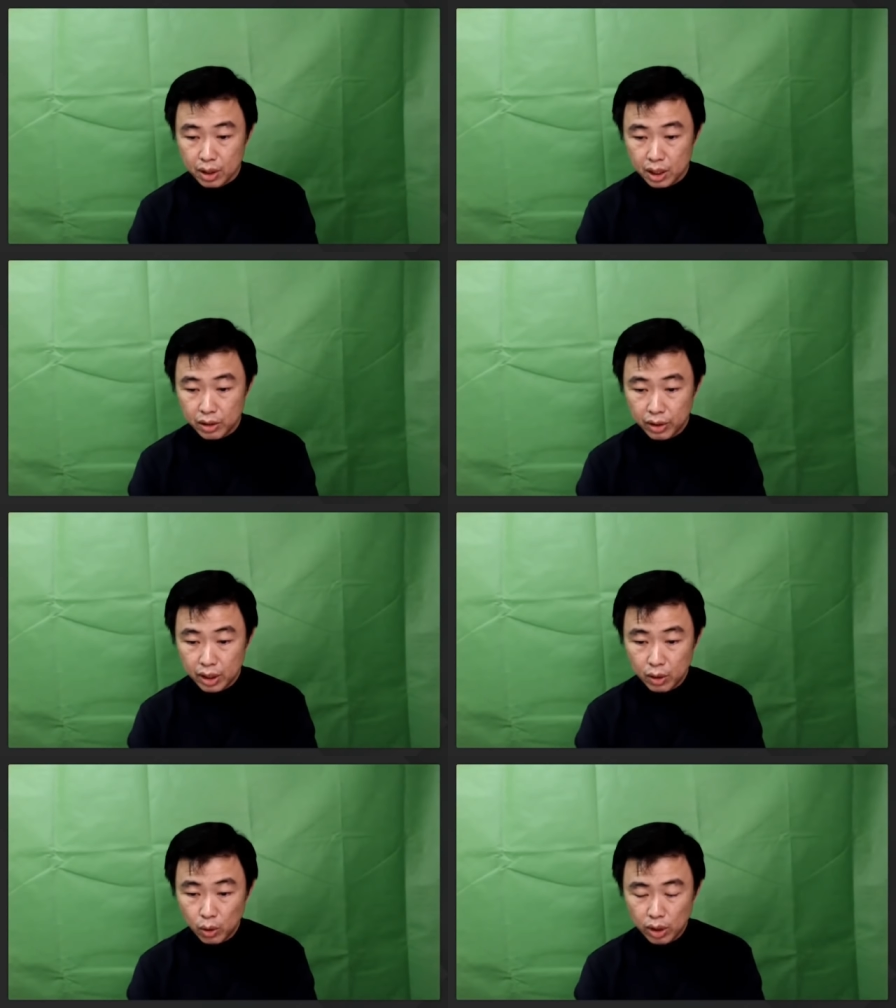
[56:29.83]

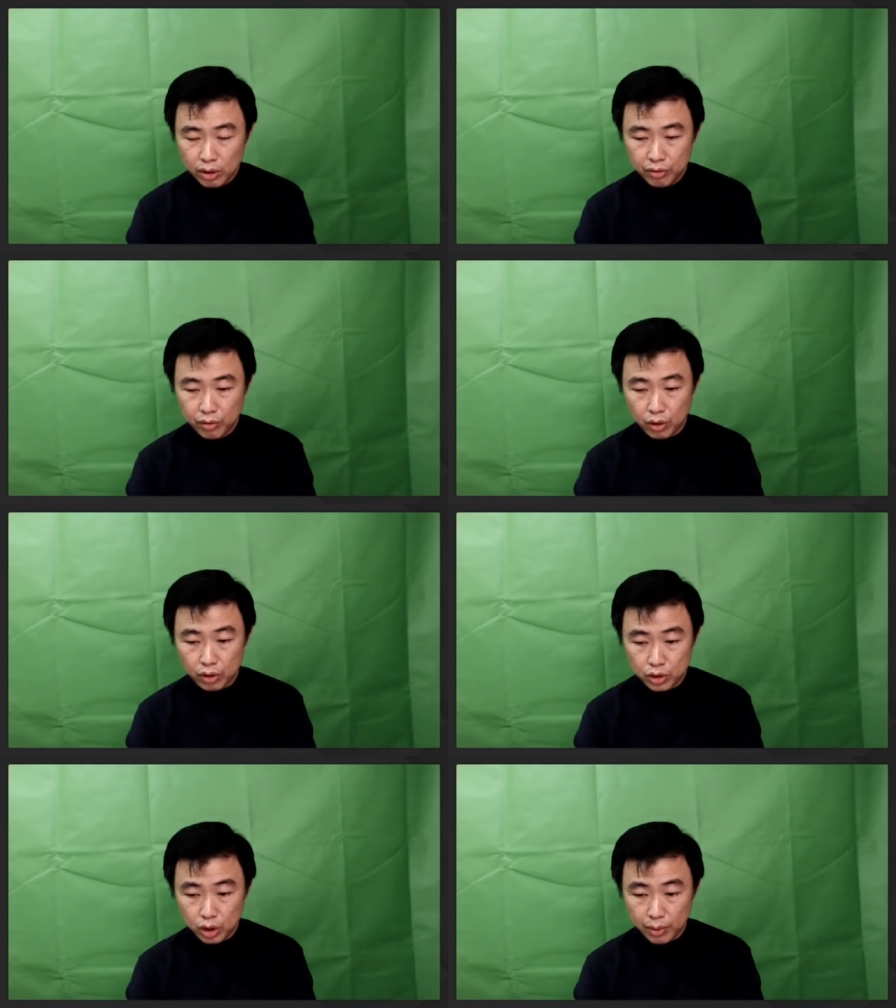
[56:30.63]
Currently looking for
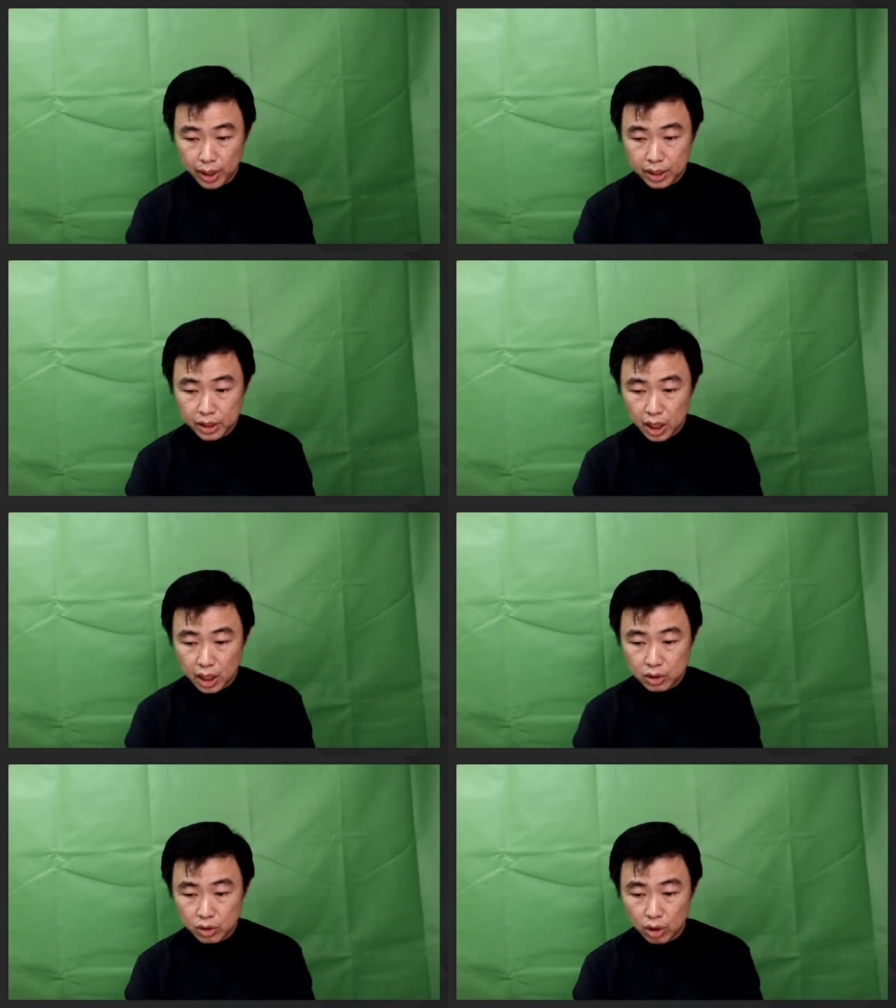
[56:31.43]
a job. Any
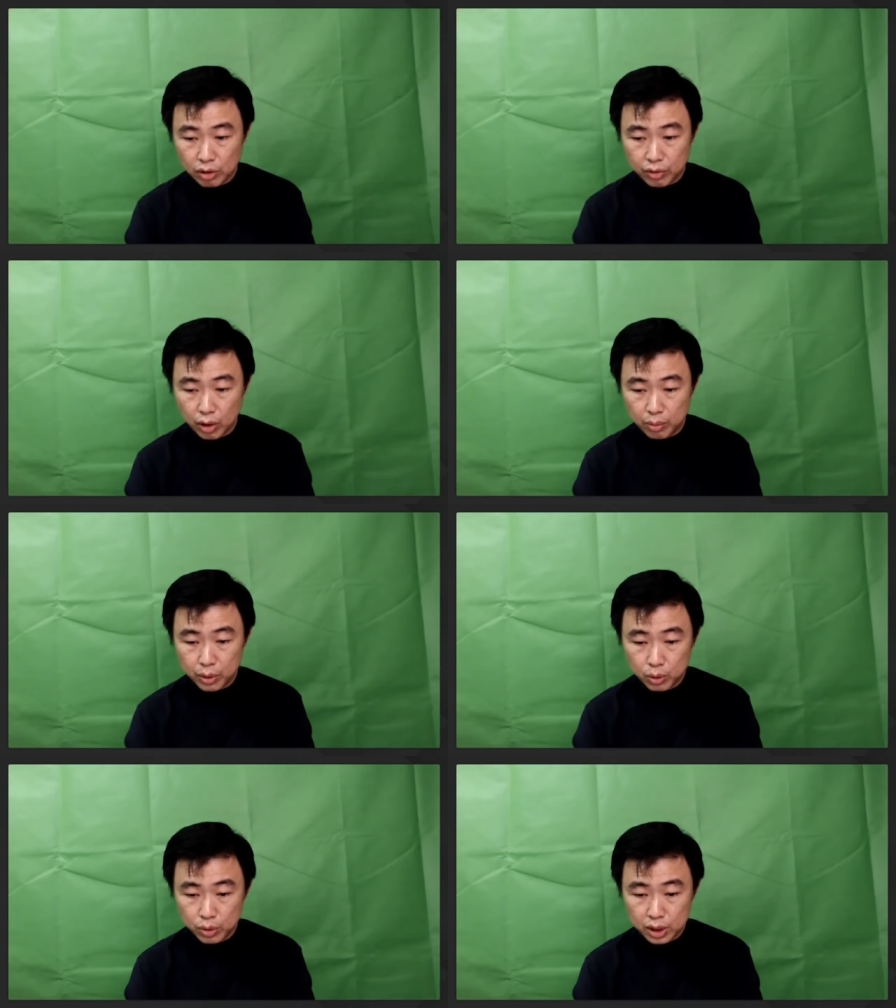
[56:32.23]
chance of
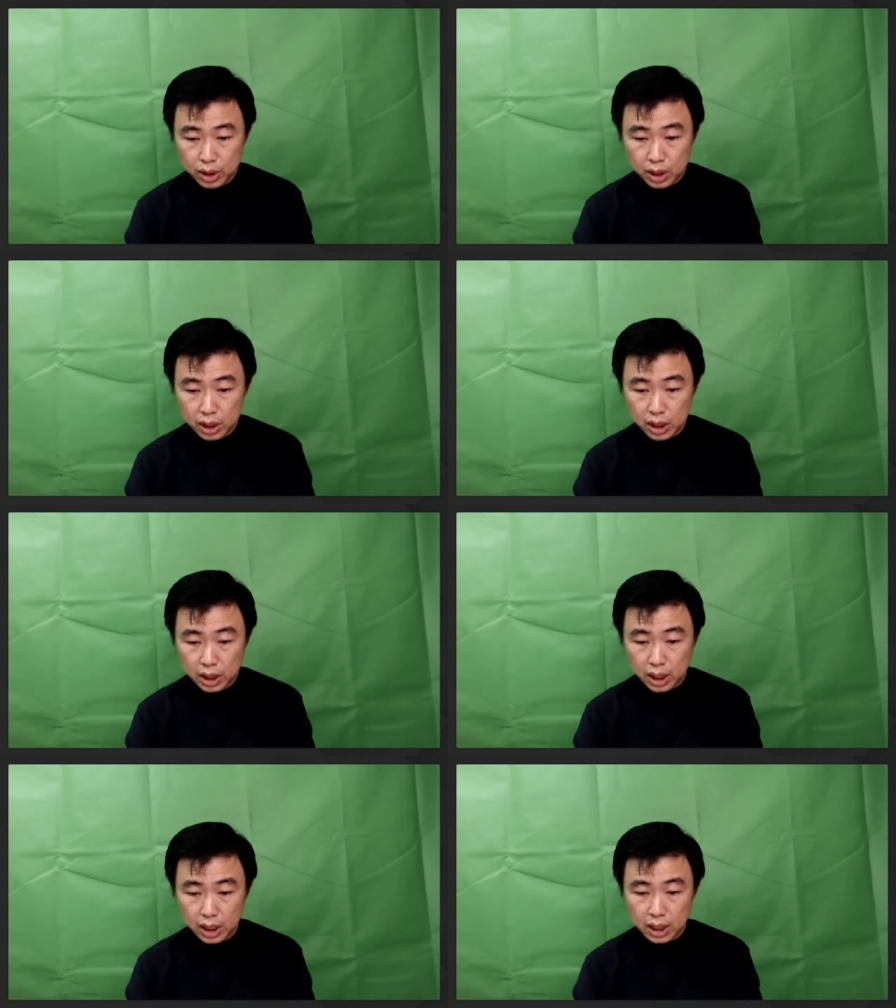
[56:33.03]
opportunity
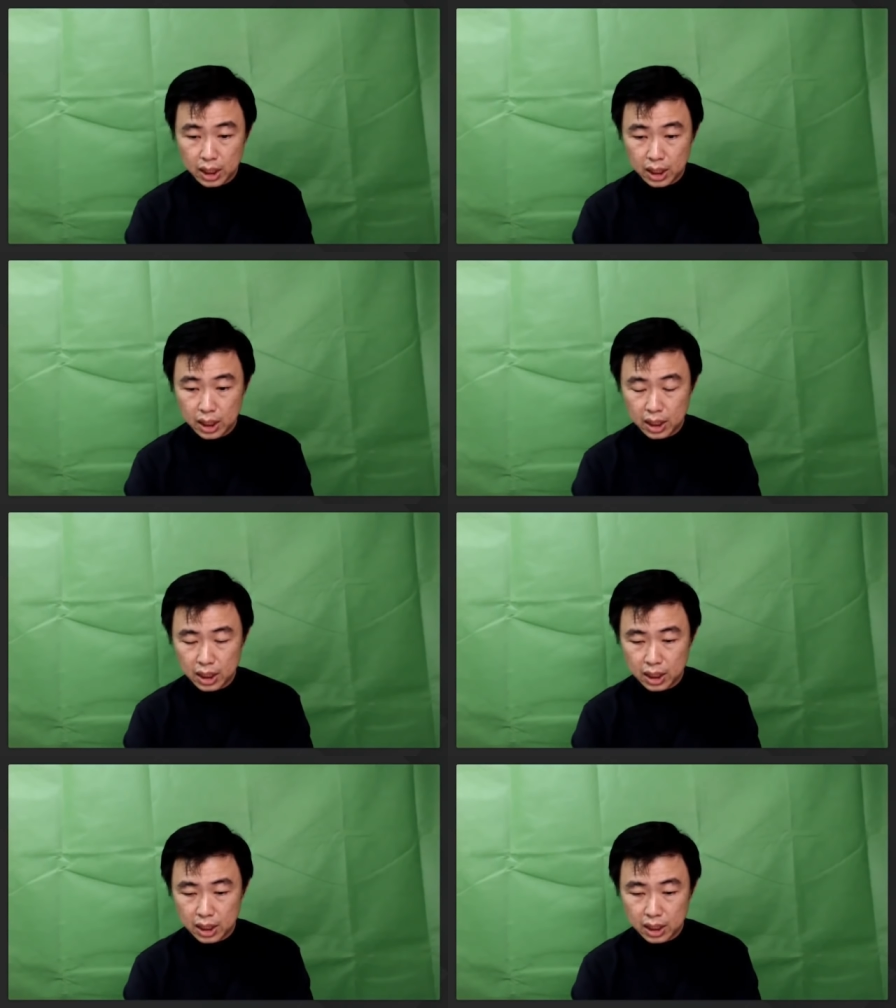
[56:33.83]

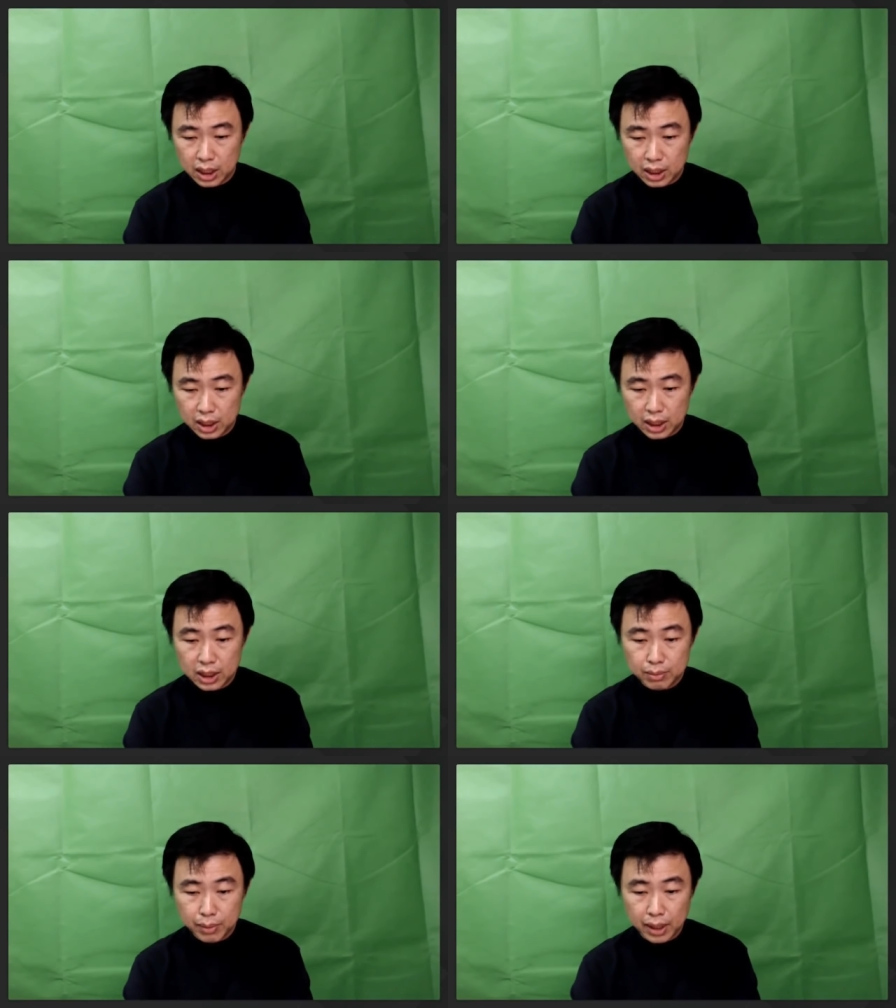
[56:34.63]
uh,
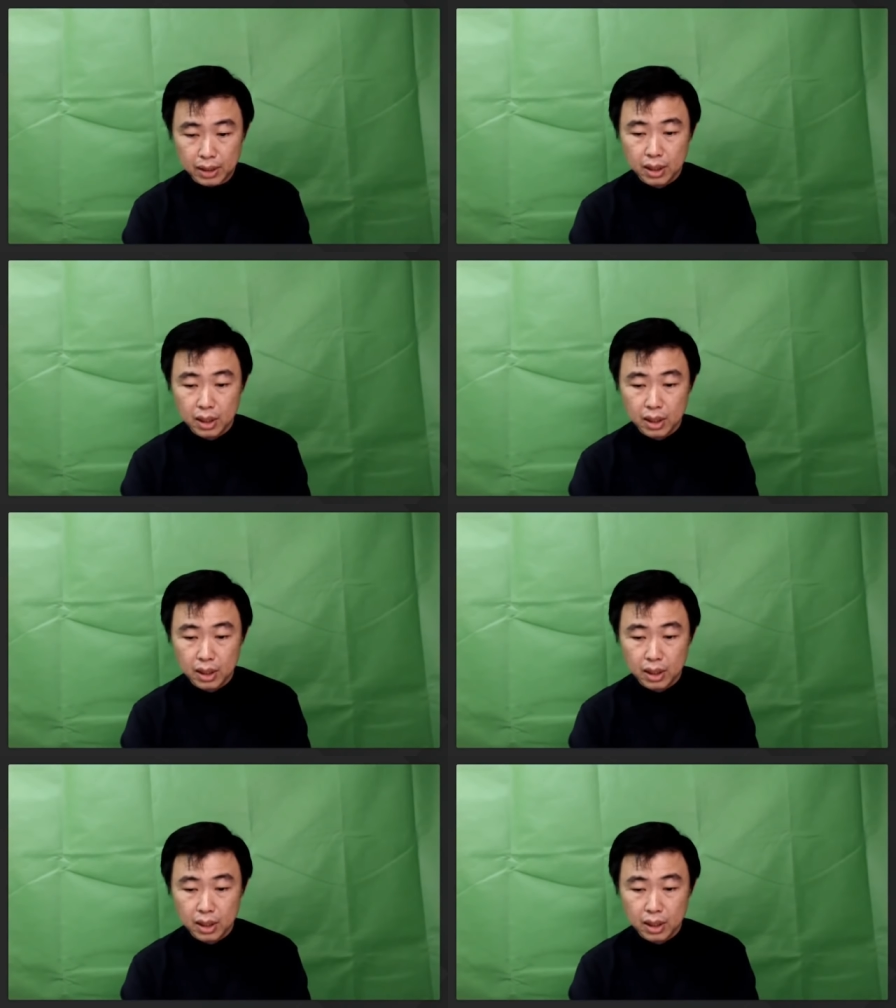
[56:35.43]
this month?